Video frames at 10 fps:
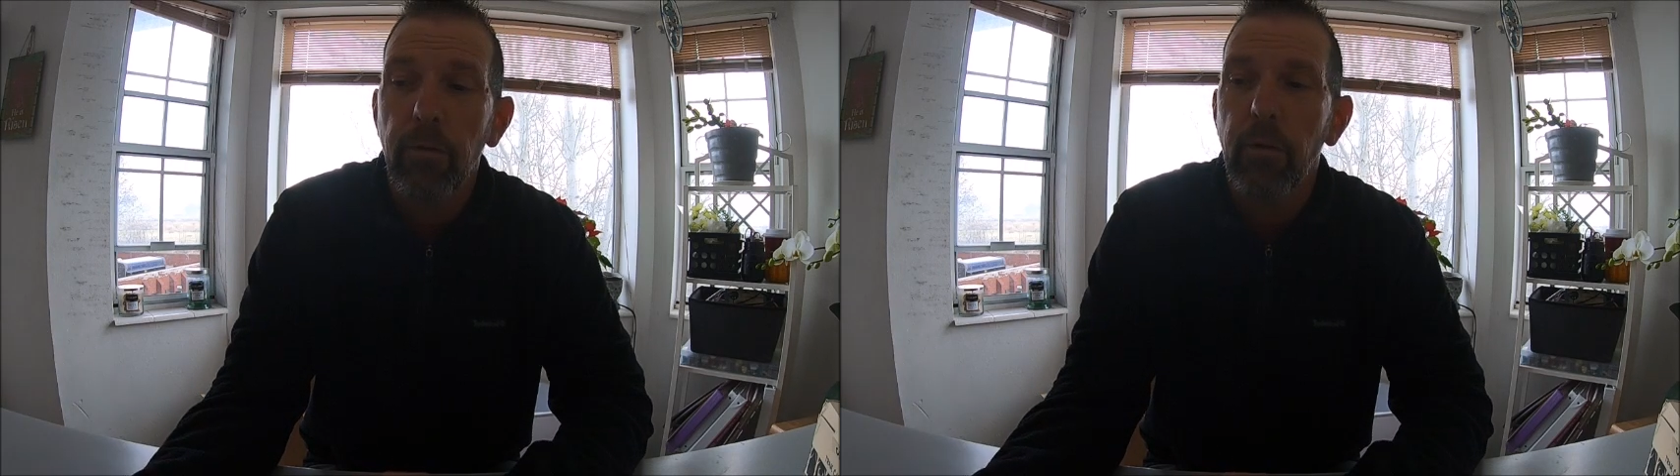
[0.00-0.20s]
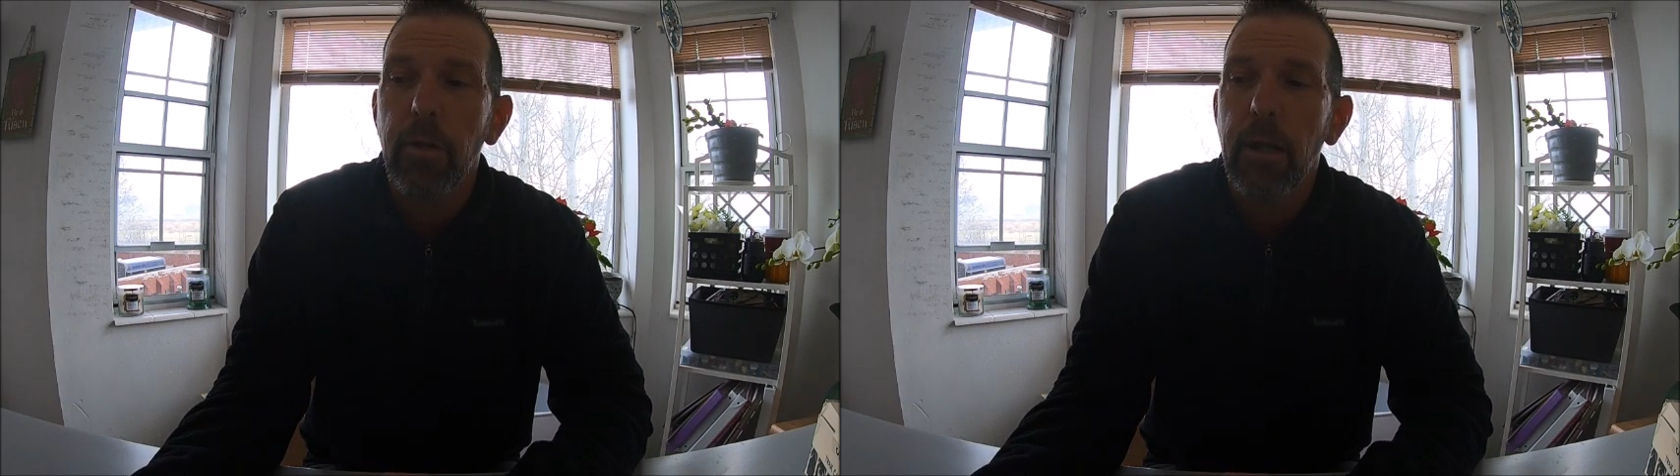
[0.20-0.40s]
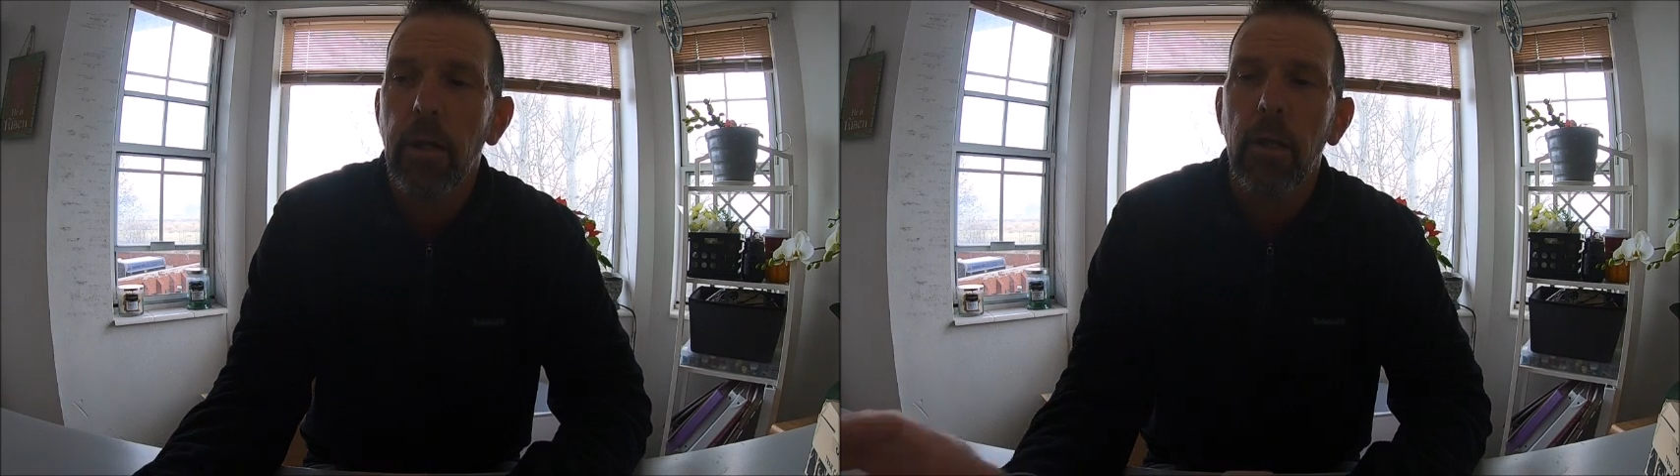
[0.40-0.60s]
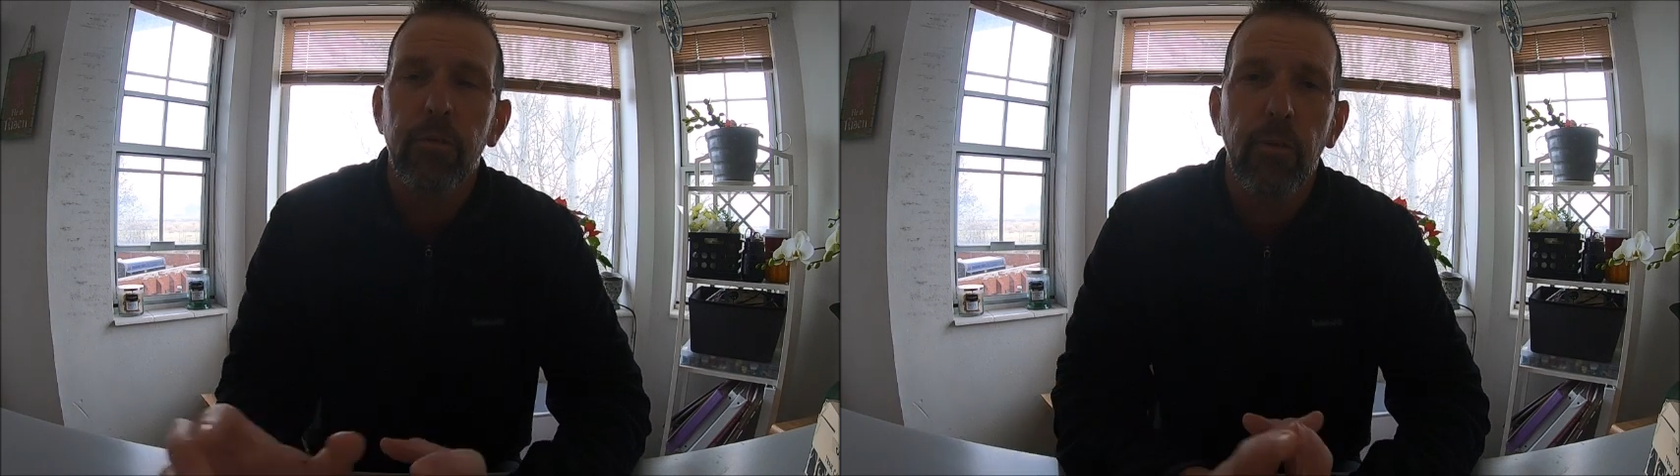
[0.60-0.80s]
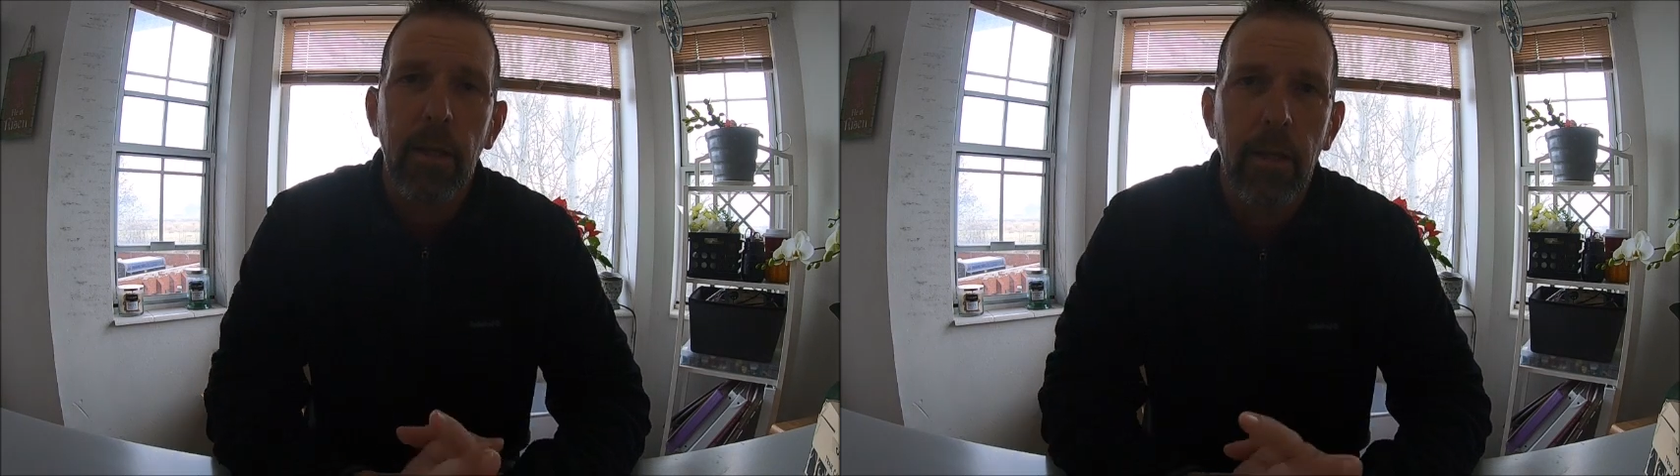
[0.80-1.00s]
$38
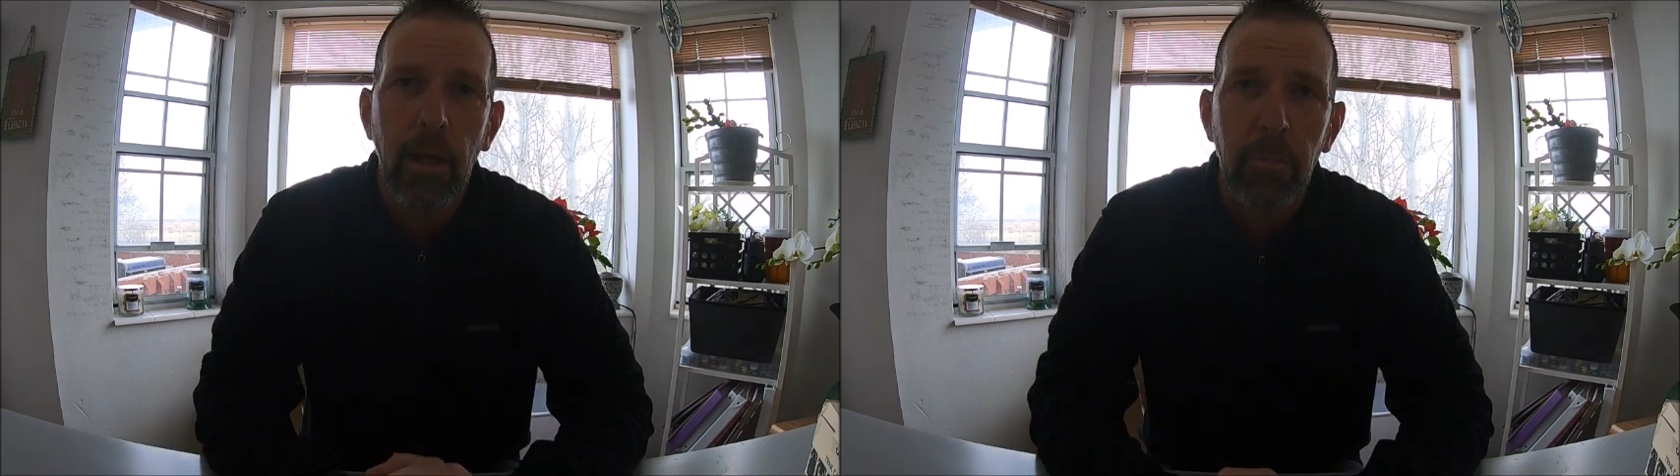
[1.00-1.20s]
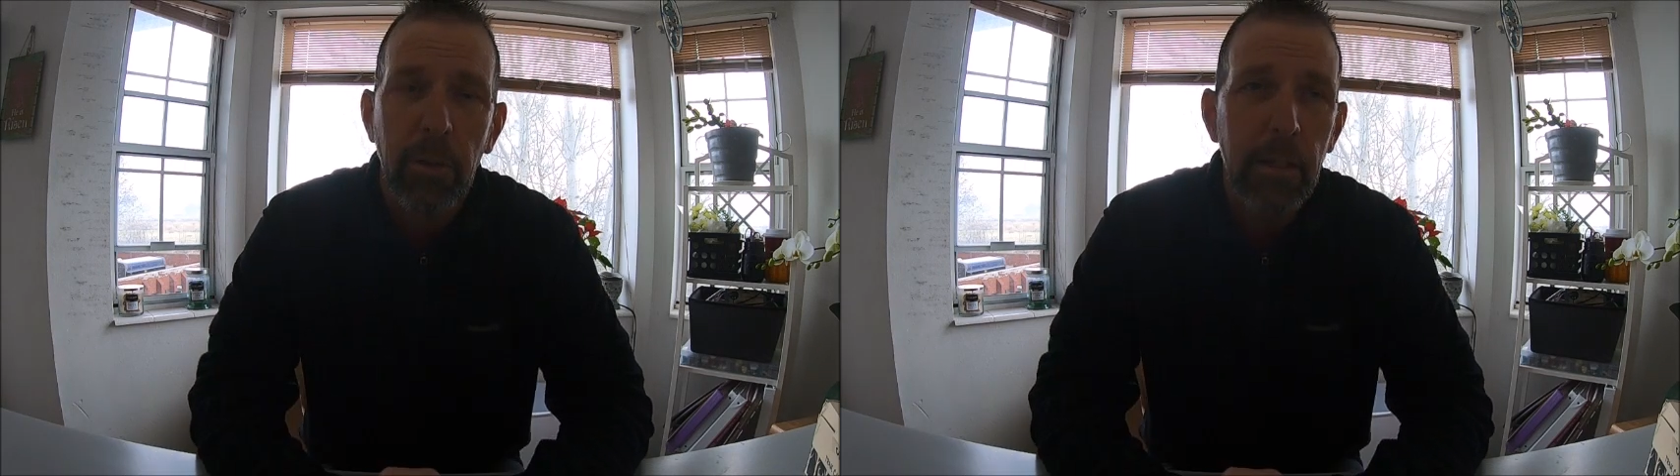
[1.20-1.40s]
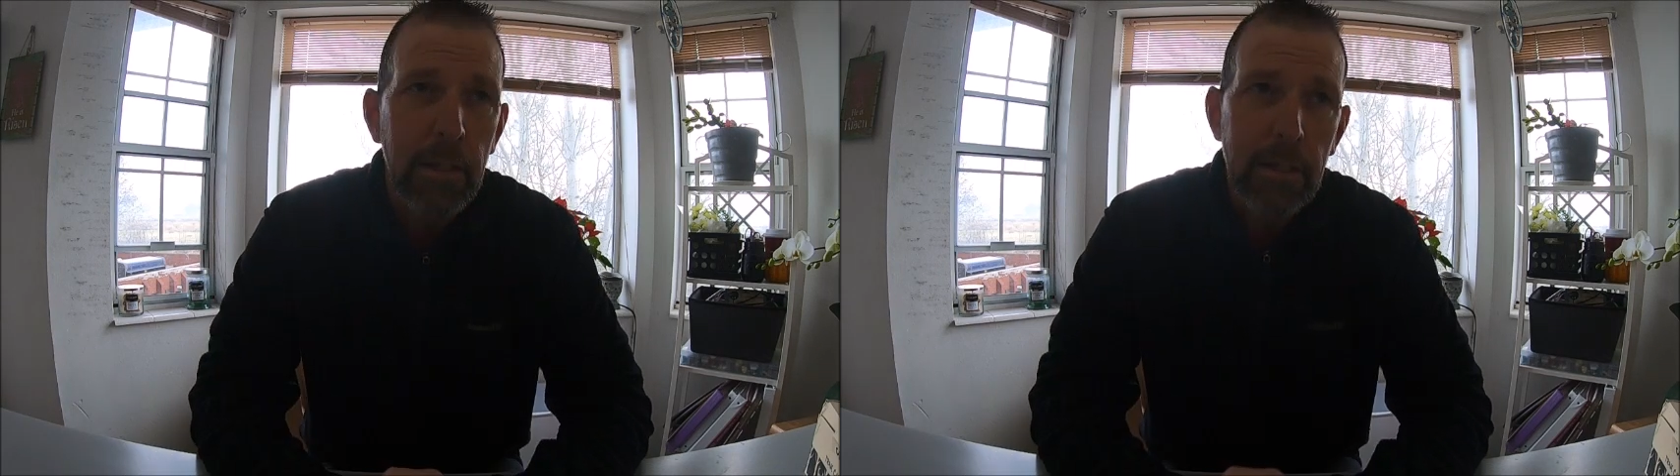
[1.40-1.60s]
for that camera.